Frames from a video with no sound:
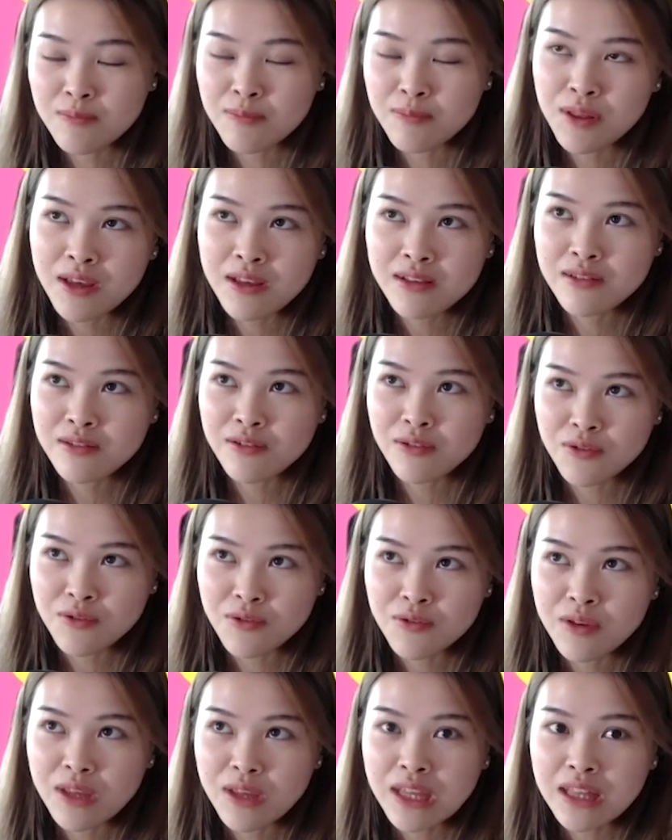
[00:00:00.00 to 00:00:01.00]
place you're
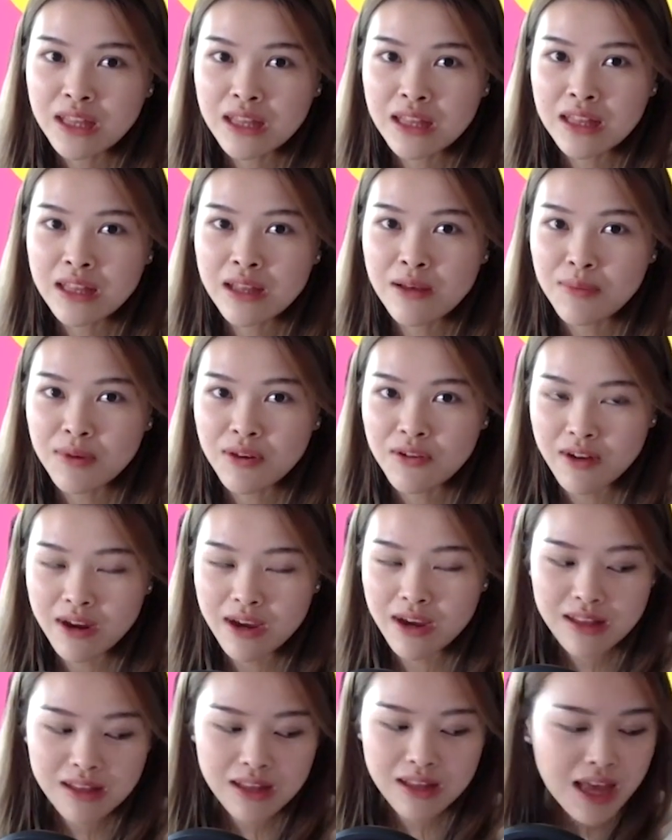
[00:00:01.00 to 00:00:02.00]
going, that'd be
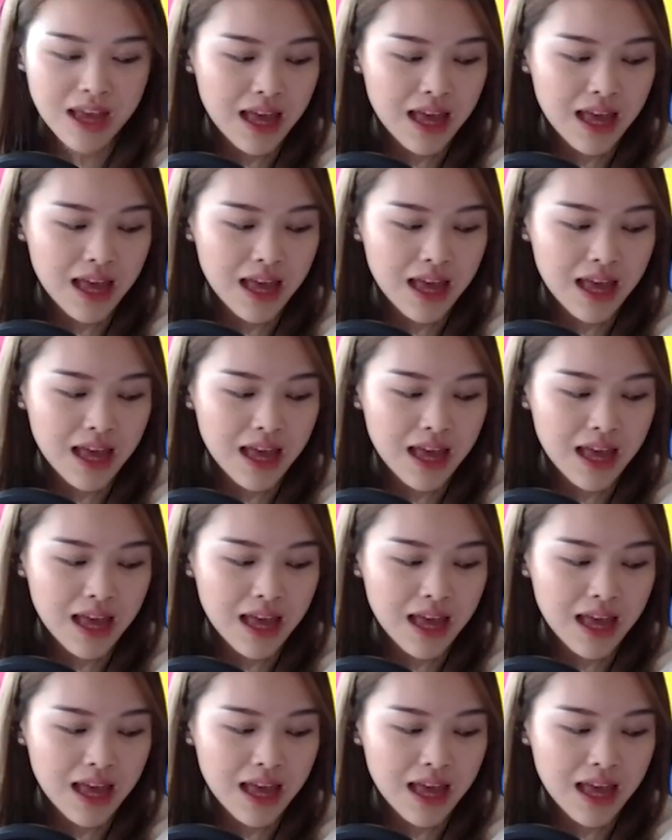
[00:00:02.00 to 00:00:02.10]
great.